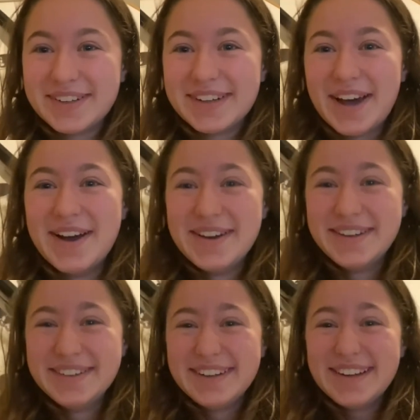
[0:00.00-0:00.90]

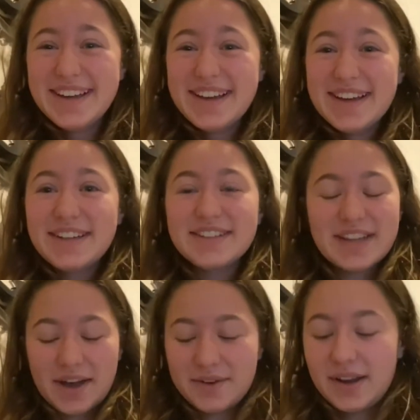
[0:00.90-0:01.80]
down your
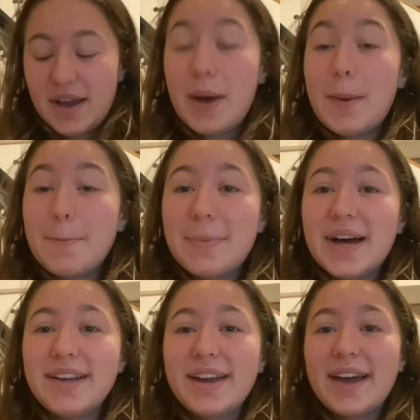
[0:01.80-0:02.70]
sound,
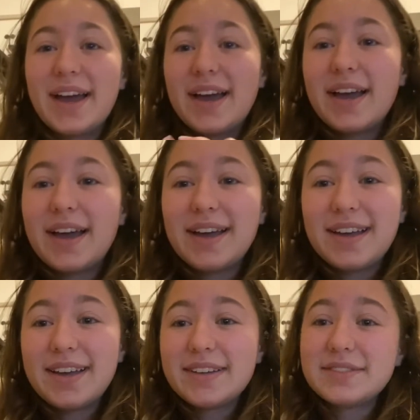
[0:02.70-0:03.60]
but
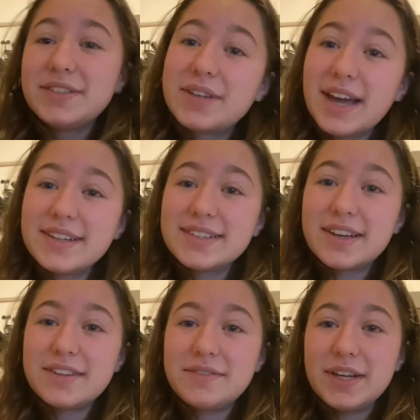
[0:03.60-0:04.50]
you kind of saw in
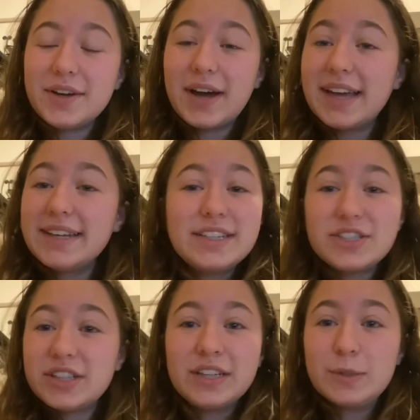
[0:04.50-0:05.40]
the video, I didn't
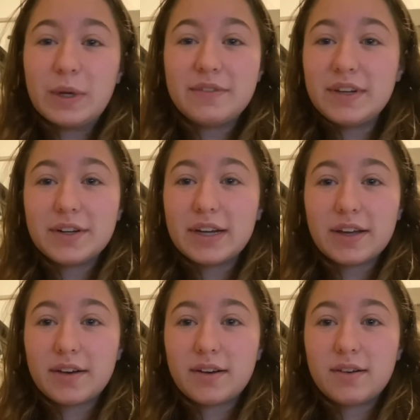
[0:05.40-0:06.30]
change my fingering
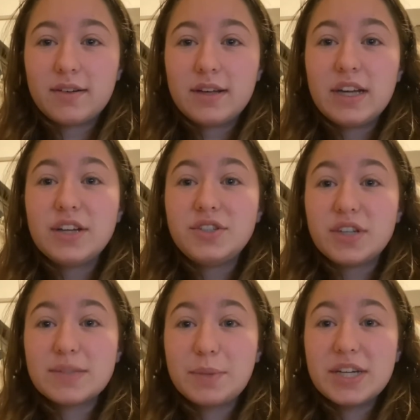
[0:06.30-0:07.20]
at all.
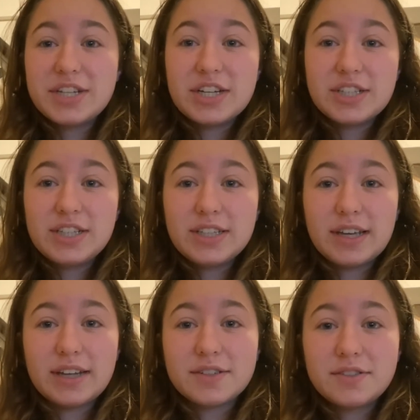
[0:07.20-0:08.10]
Just by changing the
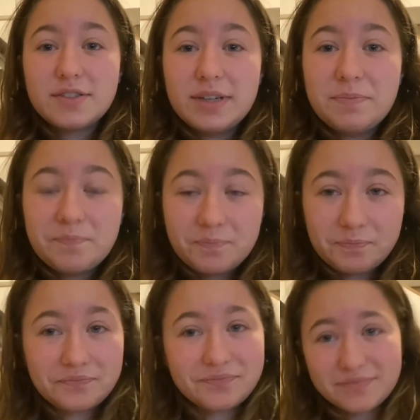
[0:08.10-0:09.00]
airstream,
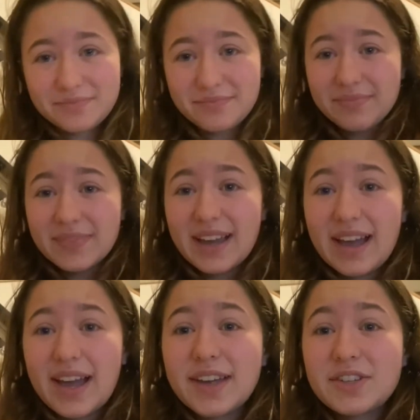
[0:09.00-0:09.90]

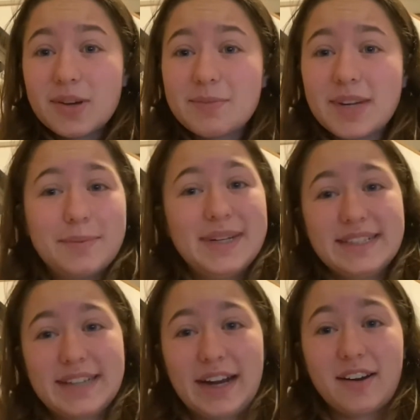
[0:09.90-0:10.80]
I jumped up an
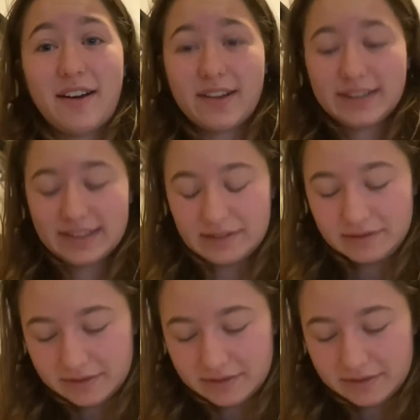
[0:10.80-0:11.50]
entire octave.